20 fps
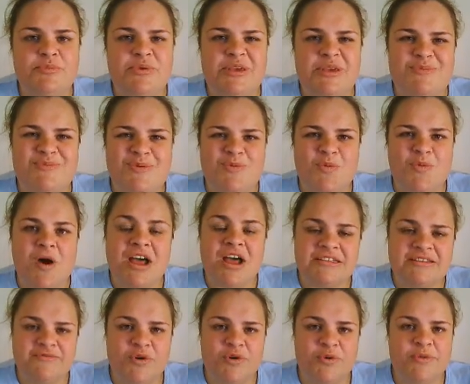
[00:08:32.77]
and be a bit
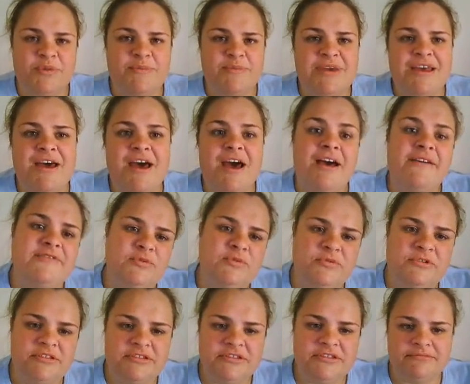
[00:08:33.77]
wiser from them
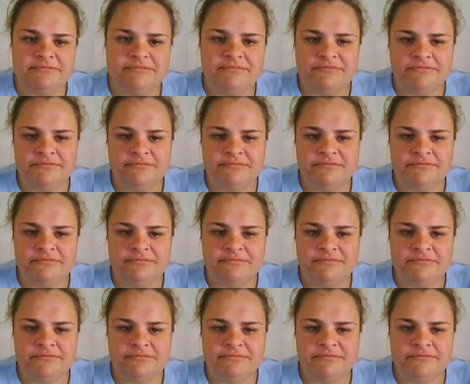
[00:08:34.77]
afterwards.